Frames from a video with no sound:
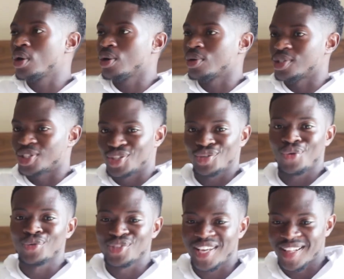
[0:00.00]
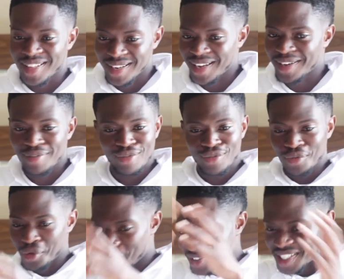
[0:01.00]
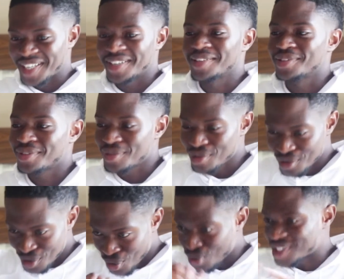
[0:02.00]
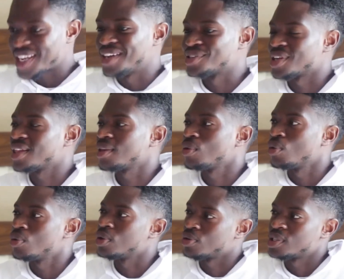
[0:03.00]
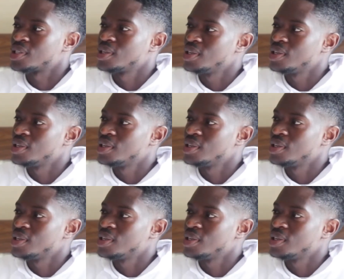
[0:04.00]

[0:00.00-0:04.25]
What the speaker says: it was just all together, like all of a sudden you all sang together, or it was